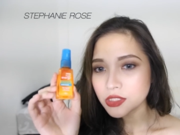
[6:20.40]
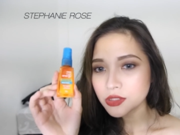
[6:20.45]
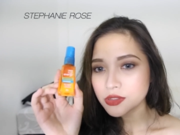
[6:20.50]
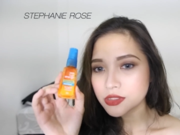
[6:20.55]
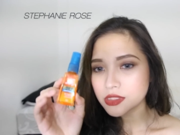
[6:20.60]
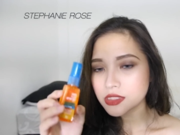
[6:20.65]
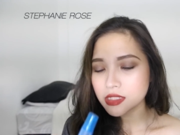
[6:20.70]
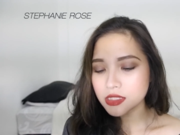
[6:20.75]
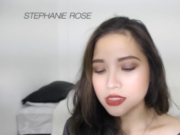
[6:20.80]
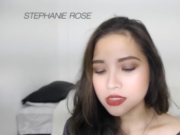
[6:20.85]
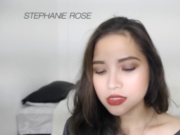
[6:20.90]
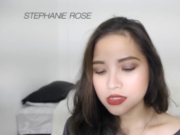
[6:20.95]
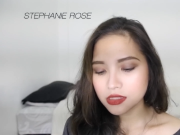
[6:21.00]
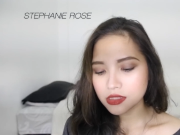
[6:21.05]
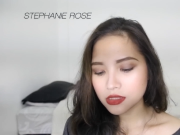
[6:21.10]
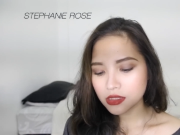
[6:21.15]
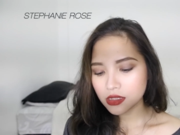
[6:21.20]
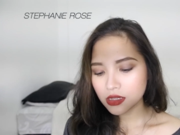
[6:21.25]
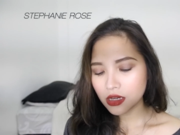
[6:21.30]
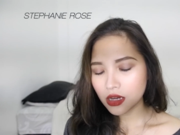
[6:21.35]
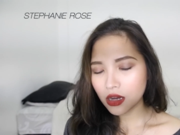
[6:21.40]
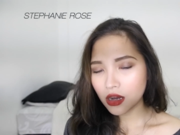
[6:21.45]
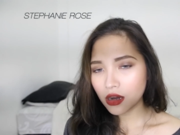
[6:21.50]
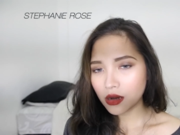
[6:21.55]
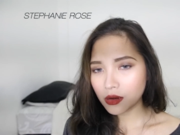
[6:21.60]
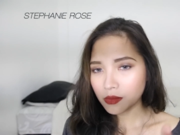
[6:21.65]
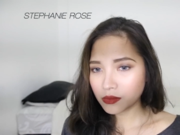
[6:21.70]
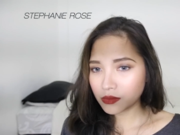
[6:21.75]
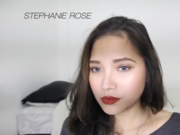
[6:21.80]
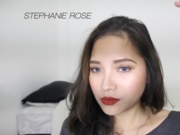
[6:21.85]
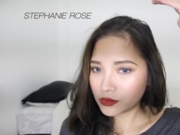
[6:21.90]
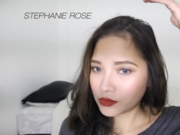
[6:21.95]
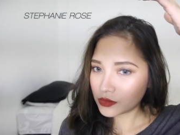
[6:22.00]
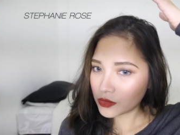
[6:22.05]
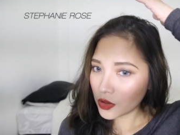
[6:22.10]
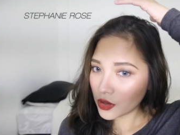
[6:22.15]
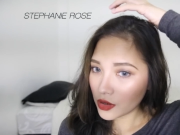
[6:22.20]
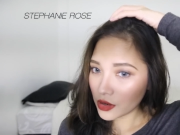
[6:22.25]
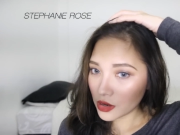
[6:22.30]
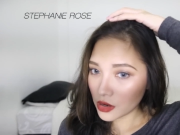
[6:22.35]
use this
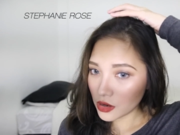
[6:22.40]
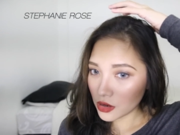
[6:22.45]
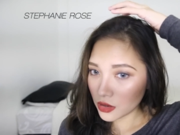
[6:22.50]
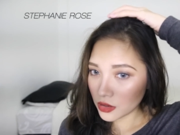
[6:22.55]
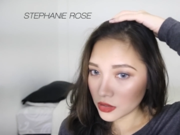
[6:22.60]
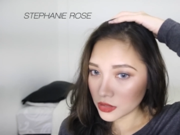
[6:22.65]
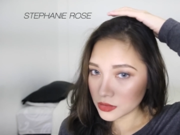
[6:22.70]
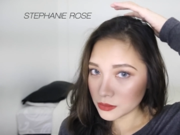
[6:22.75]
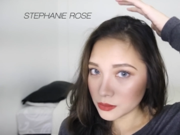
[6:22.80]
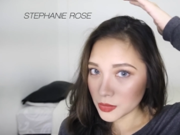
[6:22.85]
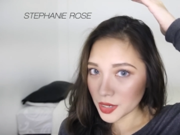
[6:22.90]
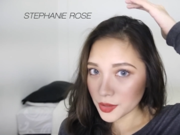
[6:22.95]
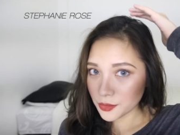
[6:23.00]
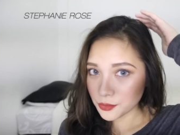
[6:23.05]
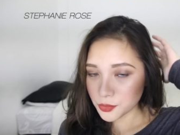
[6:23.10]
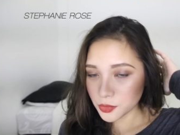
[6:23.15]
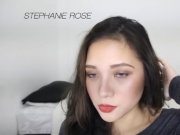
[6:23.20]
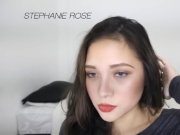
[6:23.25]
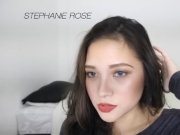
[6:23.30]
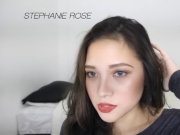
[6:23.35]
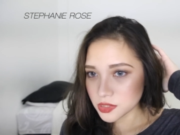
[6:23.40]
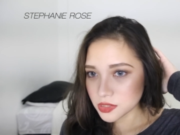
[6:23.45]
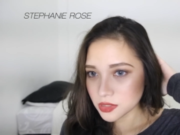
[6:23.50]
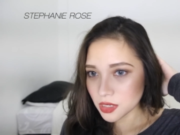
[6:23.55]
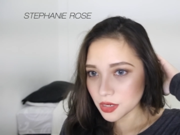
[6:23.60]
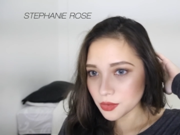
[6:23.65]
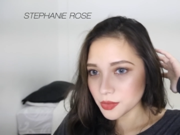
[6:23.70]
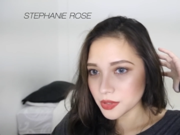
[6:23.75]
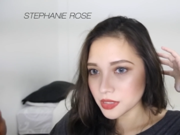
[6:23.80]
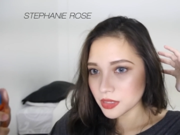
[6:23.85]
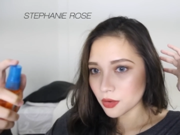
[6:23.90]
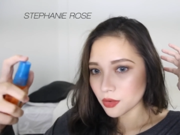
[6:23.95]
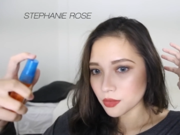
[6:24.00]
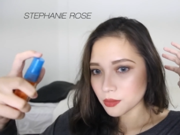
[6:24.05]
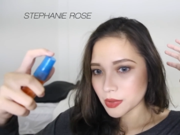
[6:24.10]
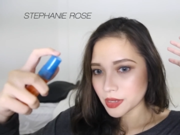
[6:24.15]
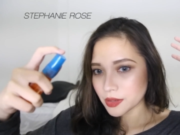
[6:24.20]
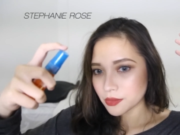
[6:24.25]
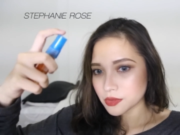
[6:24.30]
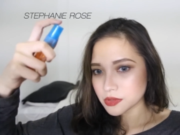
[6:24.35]
um, on my roots. Not really
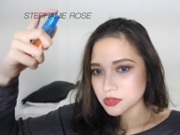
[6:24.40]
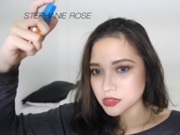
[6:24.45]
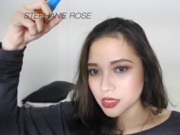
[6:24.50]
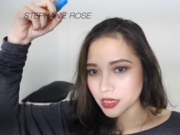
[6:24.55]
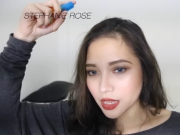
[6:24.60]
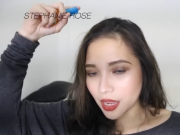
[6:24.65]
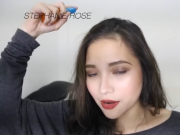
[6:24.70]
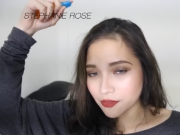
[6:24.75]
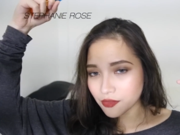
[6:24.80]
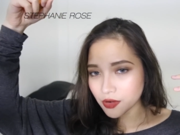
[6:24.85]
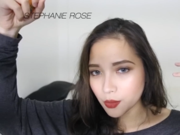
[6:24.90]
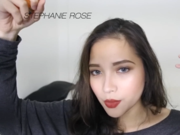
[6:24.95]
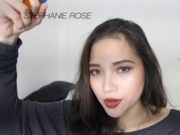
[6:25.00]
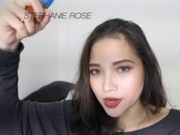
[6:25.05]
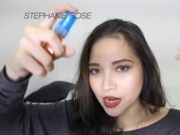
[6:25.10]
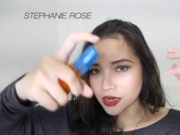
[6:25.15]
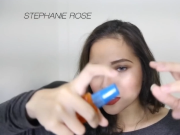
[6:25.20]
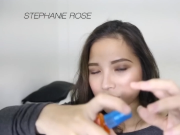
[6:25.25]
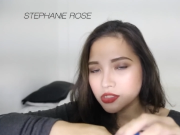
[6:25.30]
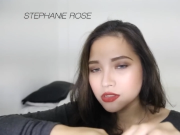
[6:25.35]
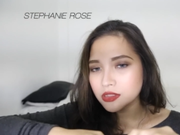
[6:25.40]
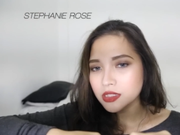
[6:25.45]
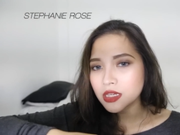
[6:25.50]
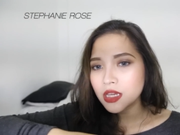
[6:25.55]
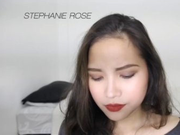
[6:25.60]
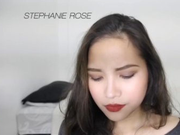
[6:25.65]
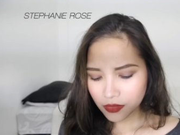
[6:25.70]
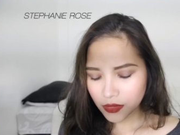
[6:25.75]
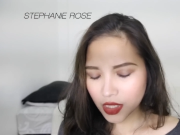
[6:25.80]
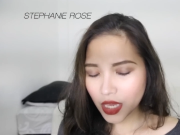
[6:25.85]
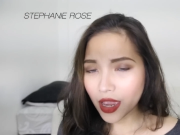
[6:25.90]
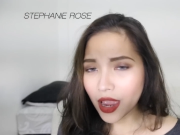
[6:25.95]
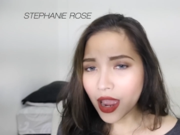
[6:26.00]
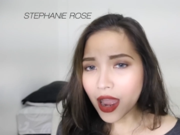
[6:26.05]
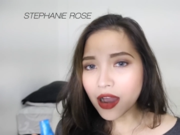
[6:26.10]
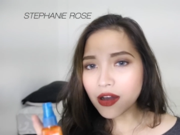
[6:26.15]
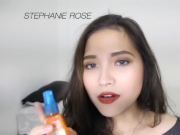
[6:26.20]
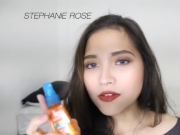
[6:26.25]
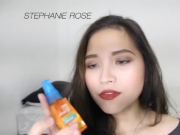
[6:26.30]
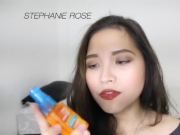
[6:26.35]
on my roots, like everywhere actually. They
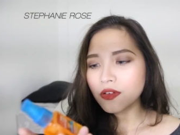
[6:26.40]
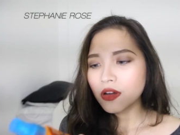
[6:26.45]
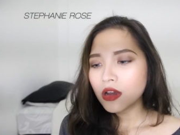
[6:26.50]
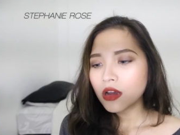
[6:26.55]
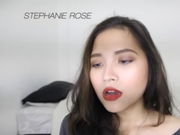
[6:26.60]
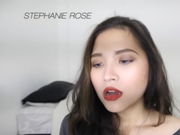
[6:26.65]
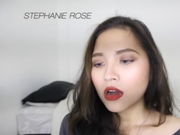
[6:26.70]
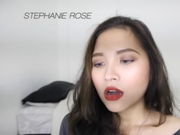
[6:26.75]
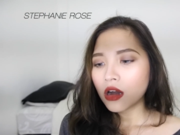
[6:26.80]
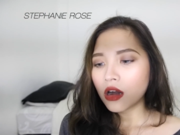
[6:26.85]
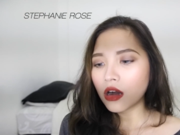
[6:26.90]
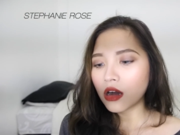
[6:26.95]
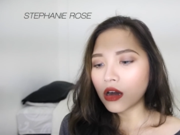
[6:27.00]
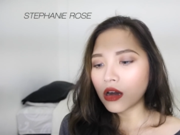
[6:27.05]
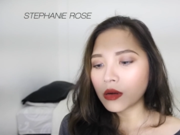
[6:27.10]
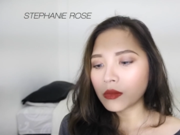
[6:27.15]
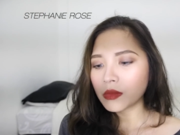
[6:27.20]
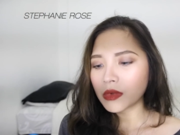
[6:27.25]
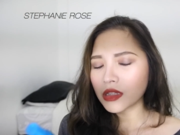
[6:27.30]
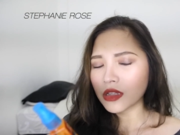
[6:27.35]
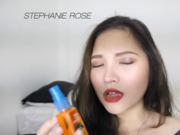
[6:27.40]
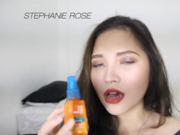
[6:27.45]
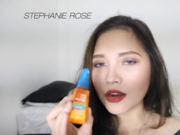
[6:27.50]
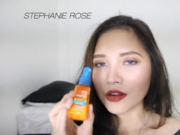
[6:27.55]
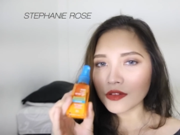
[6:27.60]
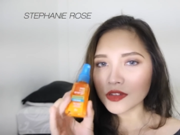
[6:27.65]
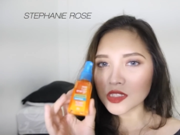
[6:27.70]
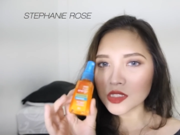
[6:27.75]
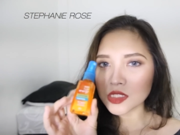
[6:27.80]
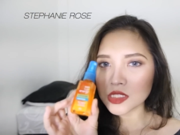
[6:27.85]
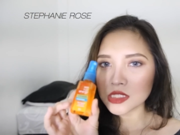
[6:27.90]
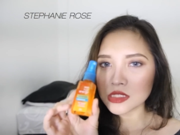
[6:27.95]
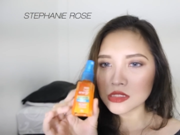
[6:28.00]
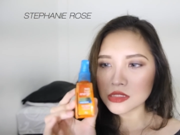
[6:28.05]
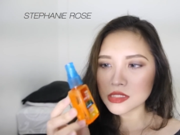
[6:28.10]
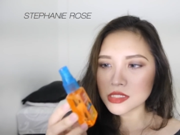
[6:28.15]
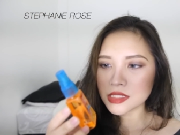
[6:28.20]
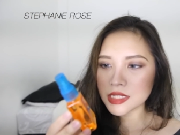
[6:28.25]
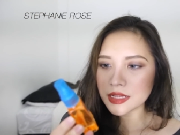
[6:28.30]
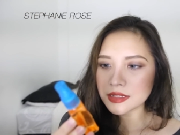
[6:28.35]
have um, a lot of
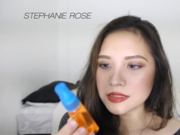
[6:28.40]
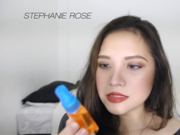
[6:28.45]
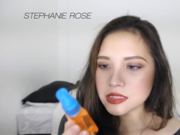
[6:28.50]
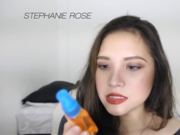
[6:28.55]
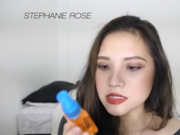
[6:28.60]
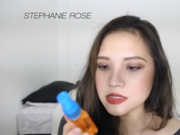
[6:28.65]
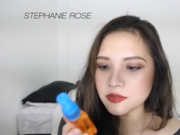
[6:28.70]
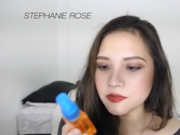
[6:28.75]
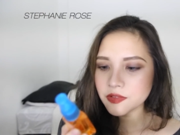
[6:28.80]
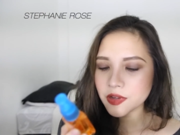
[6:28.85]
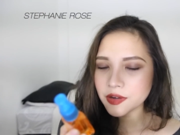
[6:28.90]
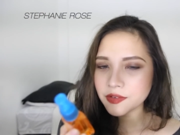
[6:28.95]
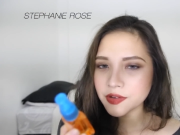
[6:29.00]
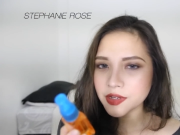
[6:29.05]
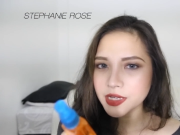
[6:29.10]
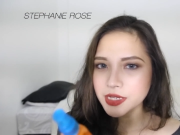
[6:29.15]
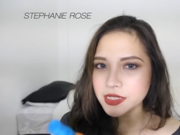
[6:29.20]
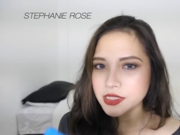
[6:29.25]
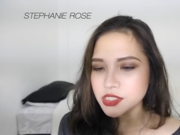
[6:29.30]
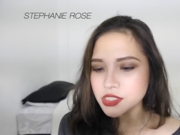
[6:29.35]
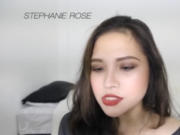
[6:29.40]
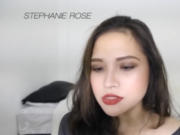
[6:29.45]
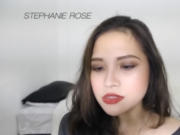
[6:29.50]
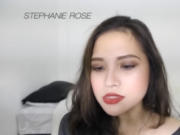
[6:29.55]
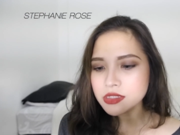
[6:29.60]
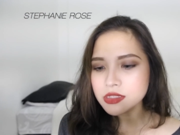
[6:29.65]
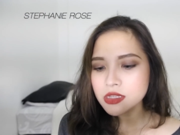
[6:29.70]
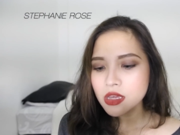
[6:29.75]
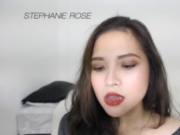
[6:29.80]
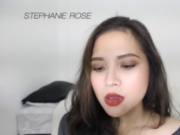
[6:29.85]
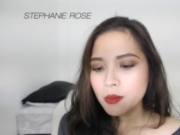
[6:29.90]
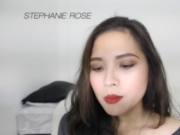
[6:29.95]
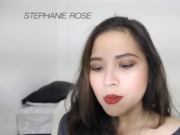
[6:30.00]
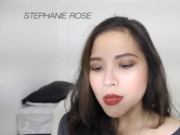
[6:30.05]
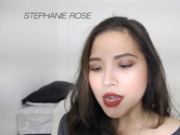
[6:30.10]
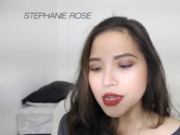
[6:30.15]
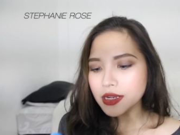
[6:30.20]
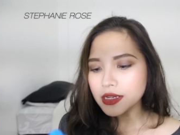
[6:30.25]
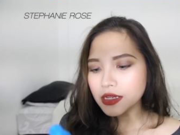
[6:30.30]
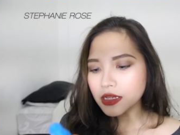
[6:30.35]
scents variations.
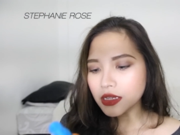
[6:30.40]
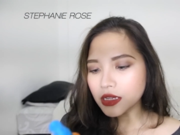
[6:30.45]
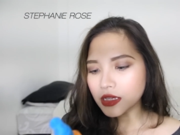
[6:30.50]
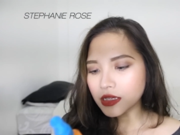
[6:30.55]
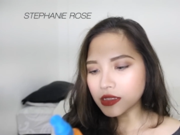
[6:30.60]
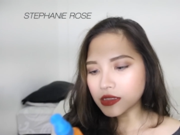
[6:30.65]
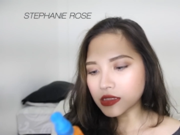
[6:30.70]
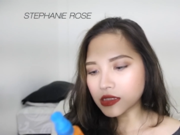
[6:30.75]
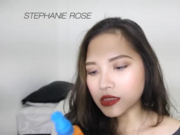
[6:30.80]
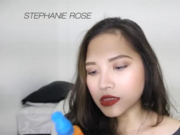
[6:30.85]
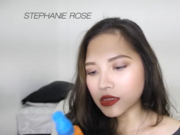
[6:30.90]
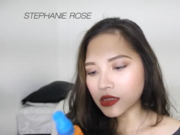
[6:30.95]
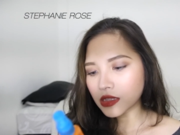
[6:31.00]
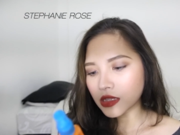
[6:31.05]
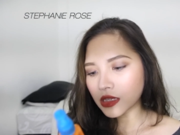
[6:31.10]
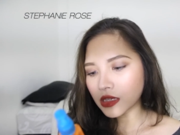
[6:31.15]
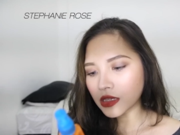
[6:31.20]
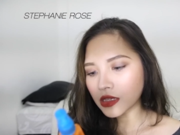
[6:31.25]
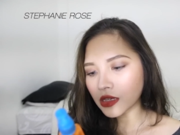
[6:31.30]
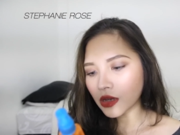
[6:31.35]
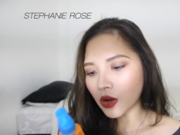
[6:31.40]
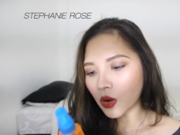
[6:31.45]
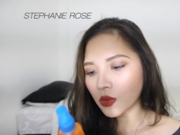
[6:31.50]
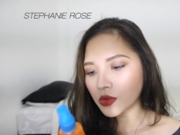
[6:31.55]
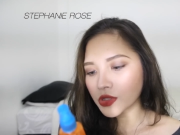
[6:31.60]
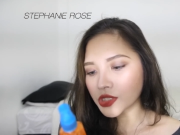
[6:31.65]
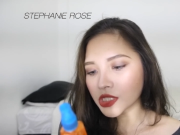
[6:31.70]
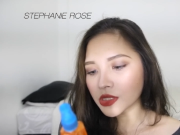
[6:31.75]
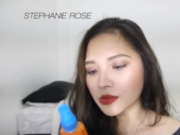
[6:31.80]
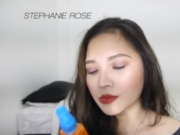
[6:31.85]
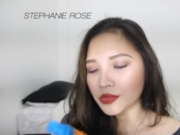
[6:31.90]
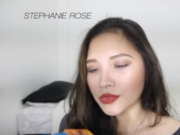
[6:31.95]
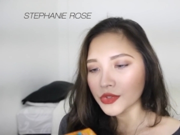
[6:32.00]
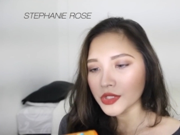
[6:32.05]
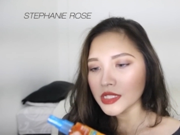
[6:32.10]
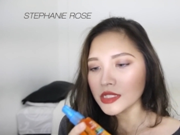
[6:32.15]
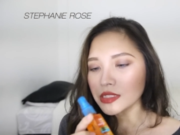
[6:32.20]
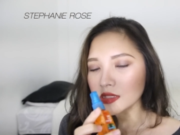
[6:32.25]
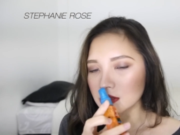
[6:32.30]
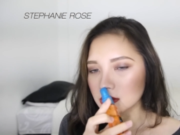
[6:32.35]
Mine is the Ocean
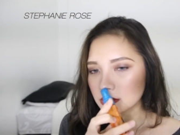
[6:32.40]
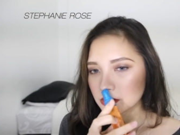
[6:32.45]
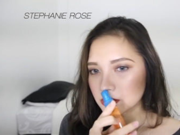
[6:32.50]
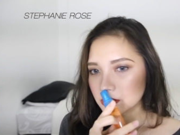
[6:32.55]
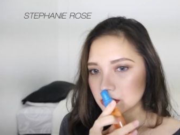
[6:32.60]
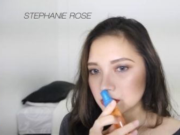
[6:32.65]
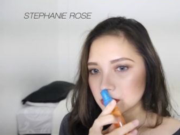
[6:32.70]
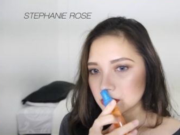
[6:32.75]
Breeze